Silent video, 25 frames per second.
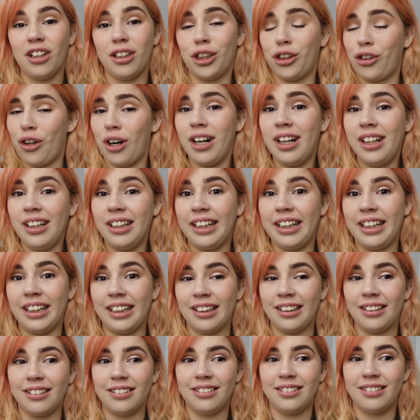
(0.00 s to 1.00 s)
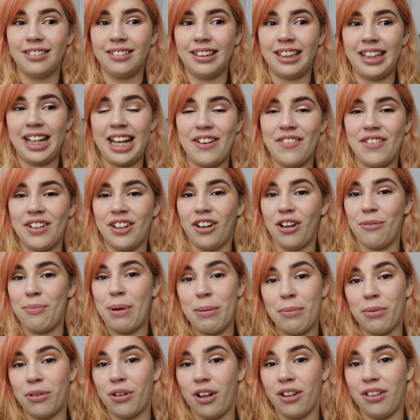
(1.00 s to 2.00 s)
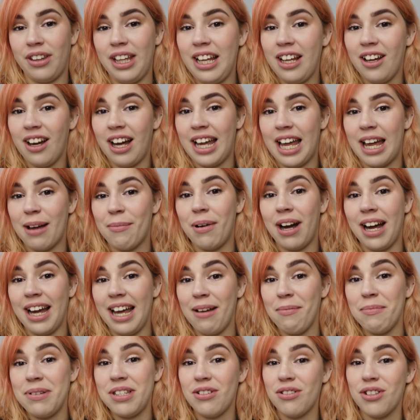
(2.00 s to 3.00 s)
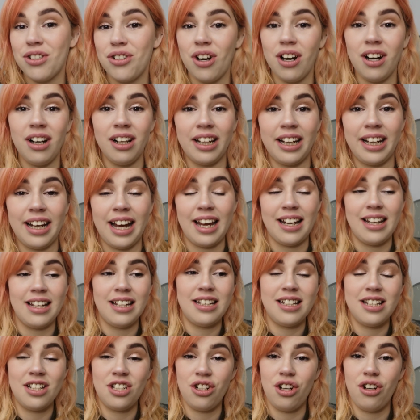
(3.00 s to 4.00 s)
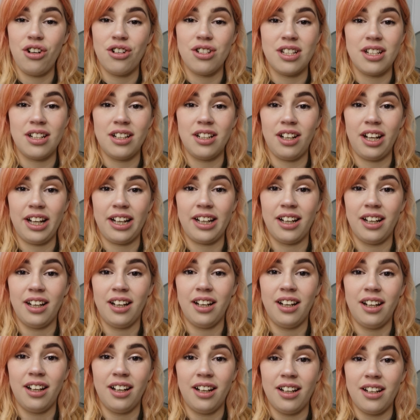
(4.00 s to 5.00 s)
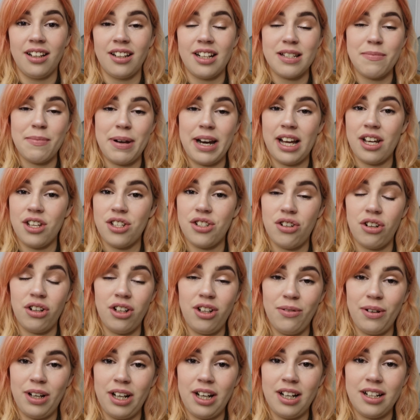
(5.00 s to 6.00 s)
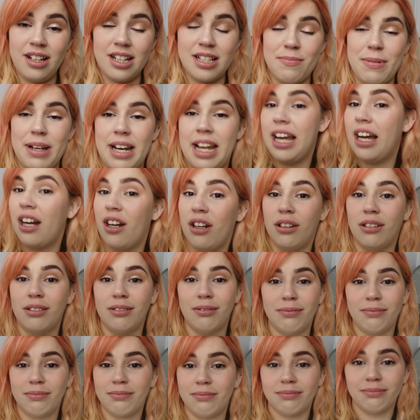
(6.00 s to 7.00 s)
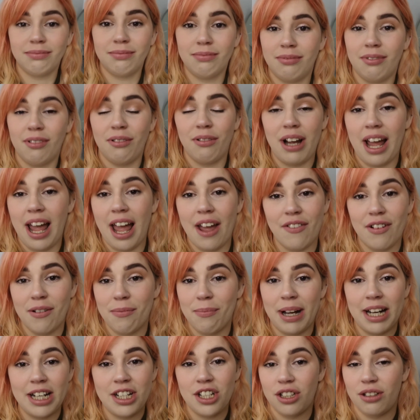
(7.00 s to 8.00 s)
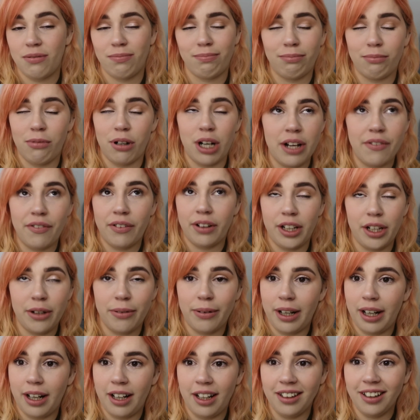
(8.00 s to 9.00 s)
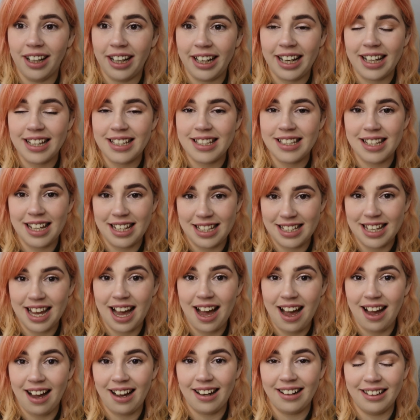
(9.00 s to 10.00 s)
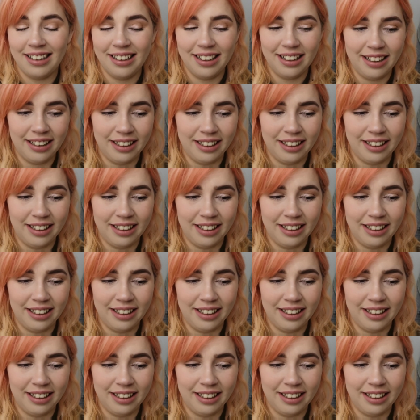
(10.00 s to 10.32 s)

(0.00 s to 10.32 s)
struggling, even though people don't think I am still struggling. And it just shows that, like, doesn't matter how strong you are, doesn't matter how whatever you are, like, it's hard.